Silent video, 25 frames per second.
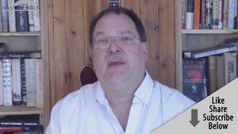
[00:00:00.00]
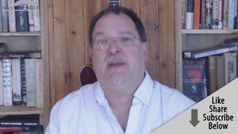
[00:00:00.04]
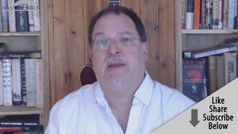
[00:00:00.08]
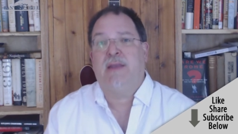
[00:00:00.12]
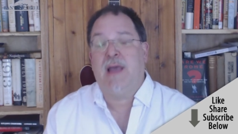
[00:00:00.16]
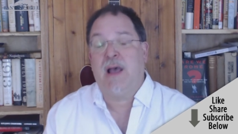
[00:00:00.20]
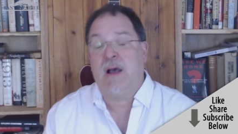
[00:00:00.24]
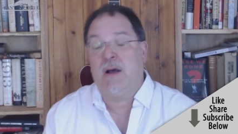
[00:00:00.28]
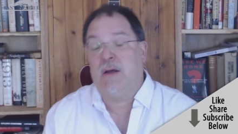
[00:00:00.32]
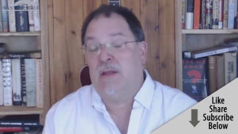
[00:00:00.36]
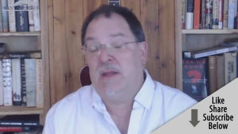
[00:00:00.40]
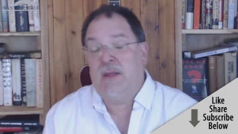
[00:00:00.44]

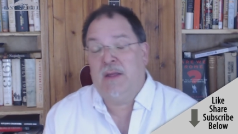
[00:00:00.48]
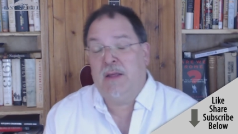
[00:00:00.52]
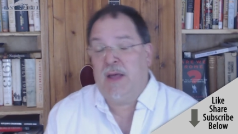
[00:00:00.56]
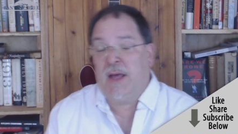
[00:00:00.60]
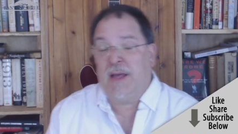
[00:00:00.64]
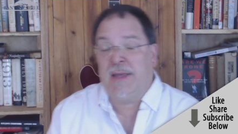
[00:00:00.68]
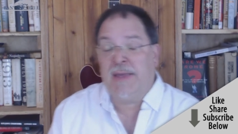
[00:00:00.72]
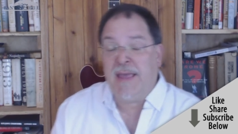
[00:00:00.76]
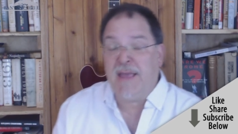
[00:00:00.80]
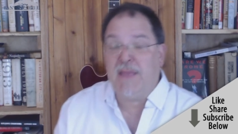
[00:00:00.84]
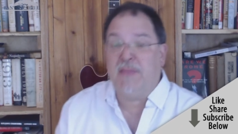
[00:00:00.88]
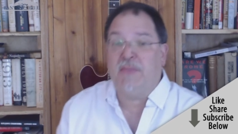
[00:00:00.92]
Now,
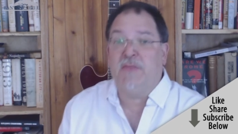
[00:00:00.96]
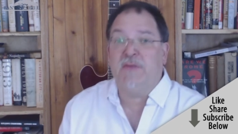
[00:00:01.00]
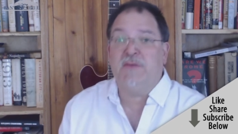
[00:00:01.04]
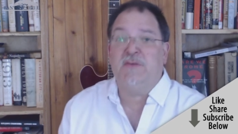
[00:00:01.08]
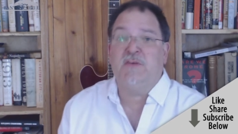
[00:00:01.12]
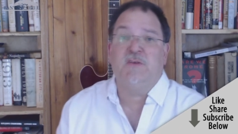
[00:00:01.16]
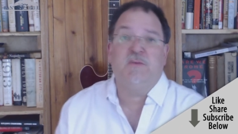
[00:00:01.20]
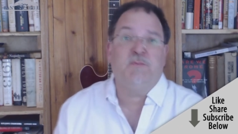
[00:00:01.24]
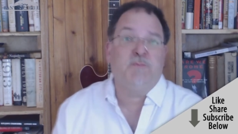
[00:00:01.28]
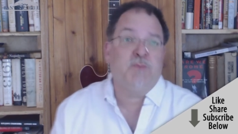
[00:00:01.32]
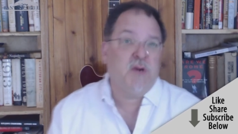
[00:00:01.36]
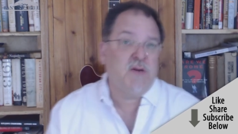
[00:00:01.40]
again,
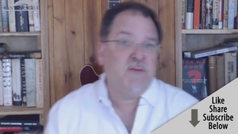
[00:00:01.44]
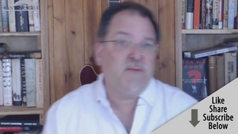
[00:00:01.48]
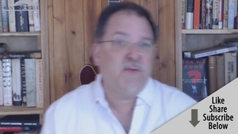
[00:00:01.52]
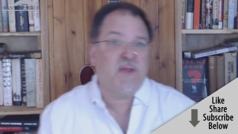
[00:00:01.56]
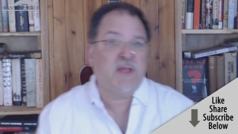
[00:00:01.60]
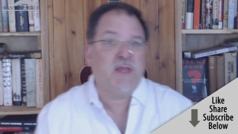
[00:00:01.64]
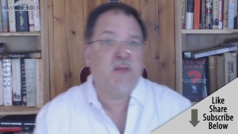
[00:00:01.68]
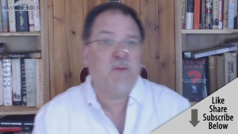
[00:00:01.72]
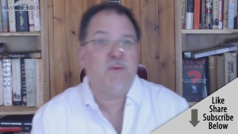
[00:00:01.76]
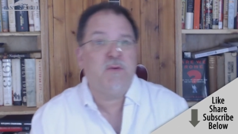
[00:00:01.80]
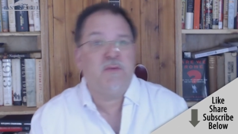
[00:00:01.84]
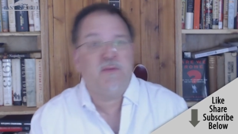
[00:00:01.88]
this is
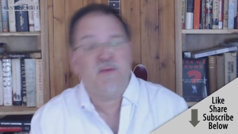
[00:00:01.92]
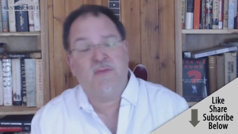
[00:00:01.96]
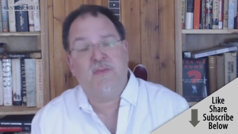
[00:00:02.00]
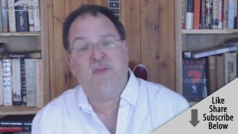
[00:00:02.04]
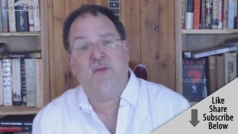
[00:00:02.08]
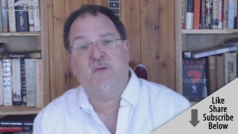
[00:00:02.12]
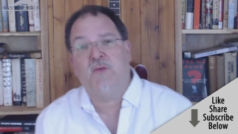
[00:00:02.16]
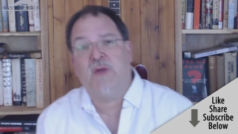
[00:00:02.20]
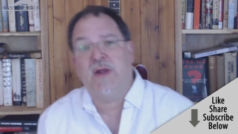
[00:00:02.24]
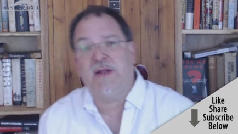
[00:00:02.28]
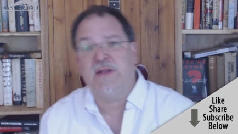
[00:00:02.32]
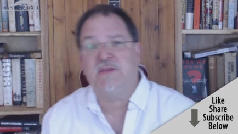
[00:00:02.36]
perfectly within
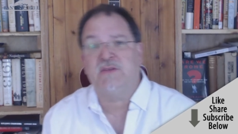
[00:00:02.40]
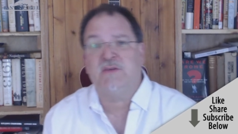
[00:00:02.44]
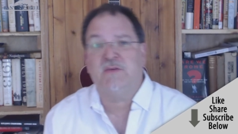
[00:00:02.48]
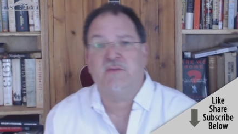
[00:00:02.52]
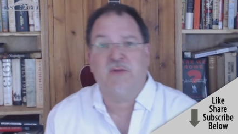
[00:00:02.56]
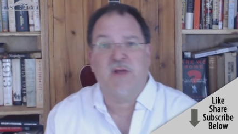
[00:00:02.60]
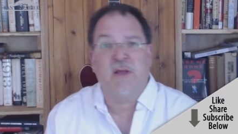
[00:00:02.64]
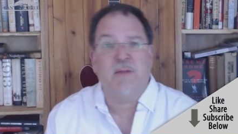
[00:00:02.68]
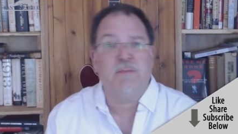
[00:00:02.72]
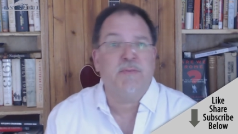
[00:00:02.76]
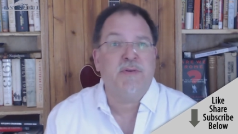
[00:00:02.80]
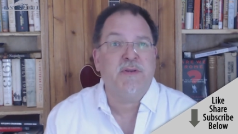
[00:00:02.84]
the rights of
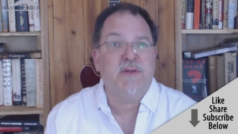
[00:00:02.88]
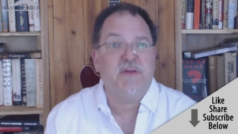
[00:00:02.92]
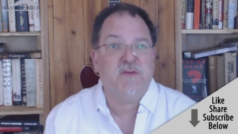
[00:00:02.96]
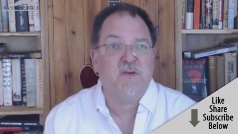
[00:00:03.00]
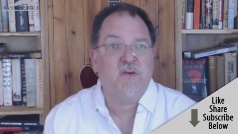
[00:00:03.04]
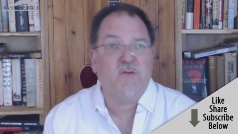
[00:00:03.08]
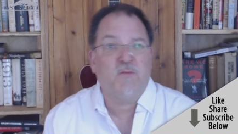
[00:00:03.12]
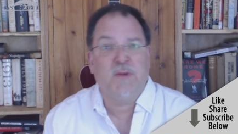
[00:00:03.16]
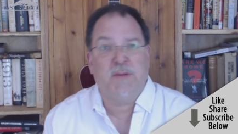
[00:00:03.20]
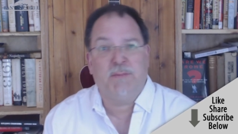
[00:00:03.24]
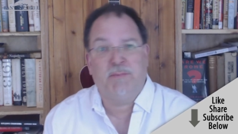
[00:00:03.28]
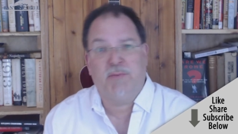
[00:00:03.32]
companies
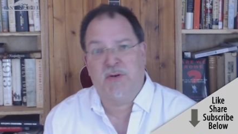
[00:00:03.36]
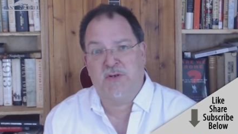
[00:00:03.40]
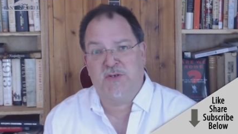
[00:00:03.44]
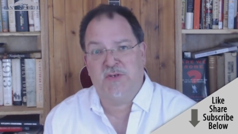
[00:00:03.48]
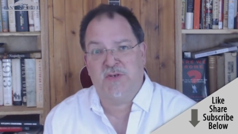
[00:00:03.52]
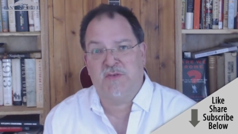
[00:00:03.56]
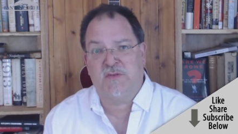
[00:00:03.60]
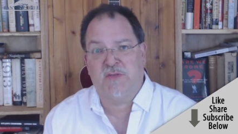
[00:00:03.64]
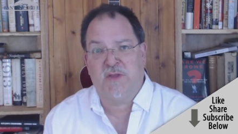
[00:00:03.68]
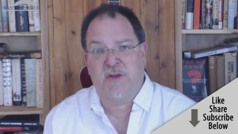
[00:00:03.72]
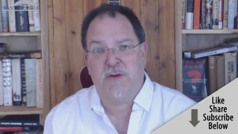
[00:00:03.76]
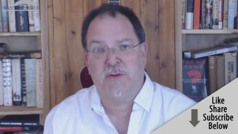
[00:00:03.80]
to
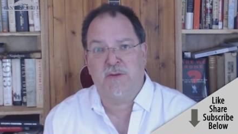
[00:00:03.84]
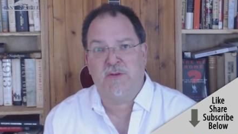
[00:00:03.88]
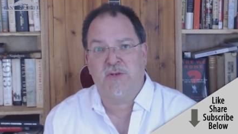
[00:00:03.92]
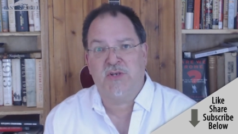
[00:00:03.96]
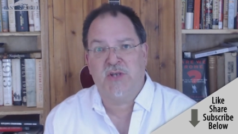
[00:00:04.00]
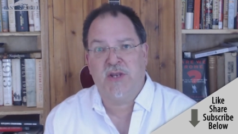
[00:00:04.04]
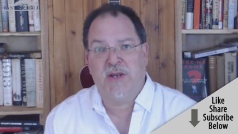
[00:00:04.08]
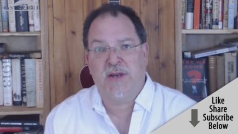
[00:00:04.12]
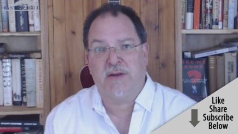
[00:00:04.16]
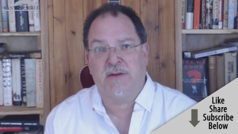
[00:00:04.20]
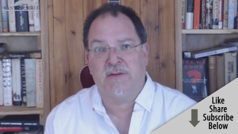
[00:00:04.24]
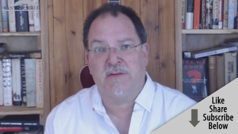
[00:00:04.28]
repurchase their own
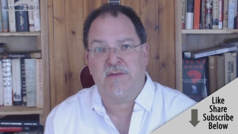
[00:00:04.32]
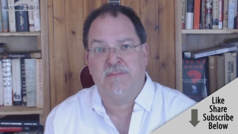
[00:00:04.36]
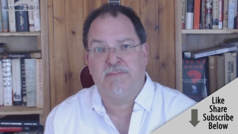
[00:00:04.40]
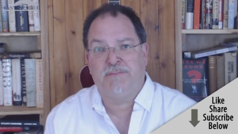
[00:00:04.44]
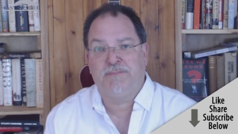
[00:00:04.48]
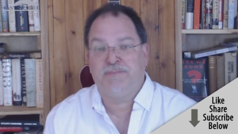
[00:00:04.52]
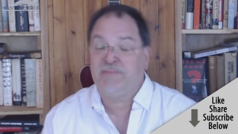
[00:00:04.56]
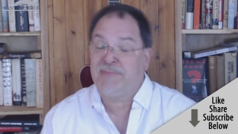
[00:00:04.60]
shares.